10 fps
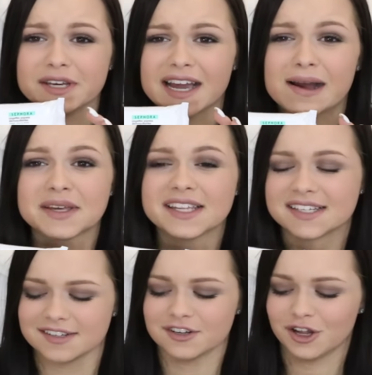He got me
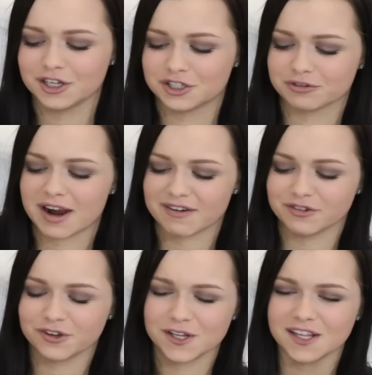these little
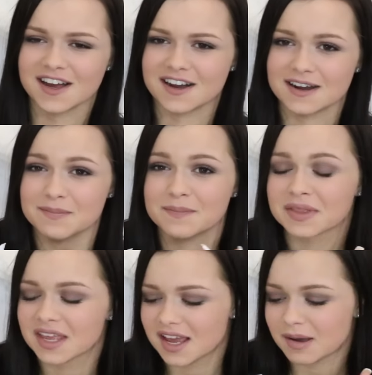travel um,
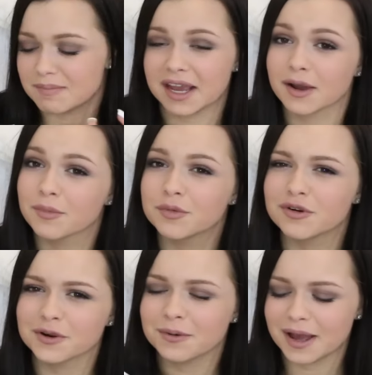makeup
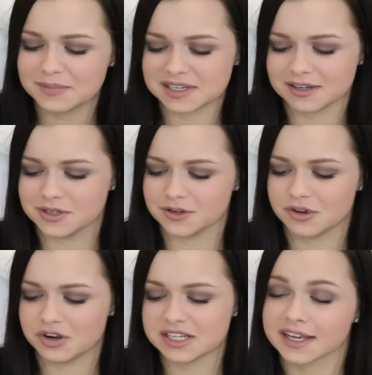remover wipes and he was so
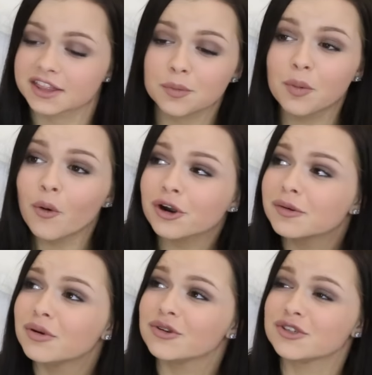cute. He's like, they're
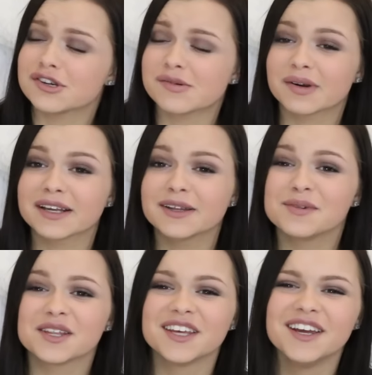portable, so you can bring them
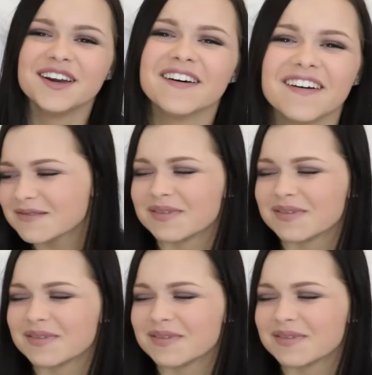with you.